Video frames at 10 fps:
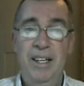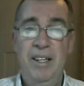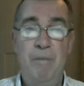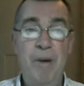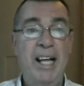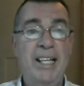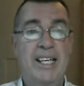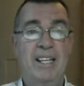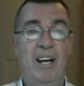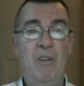The man
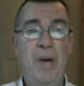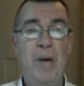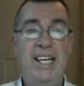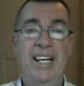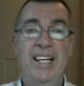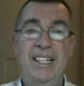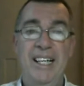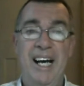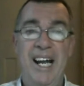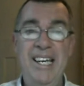says, I'll bet you
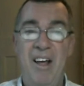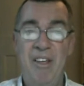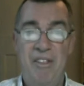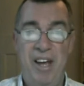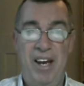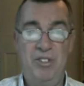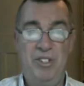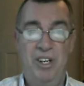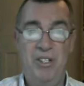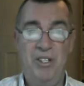another
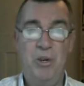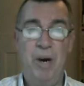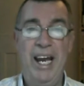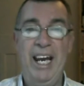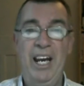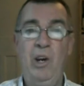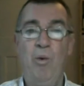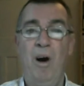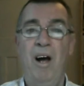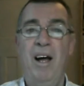$1,000 that my
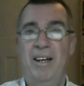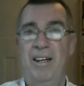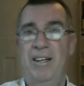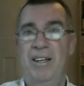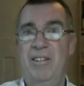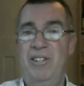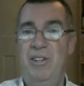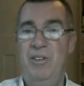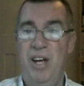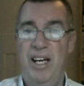iguana can
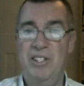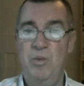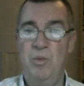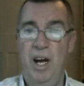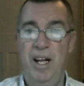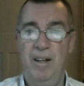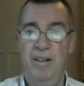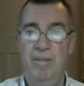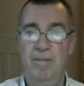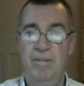do that as well.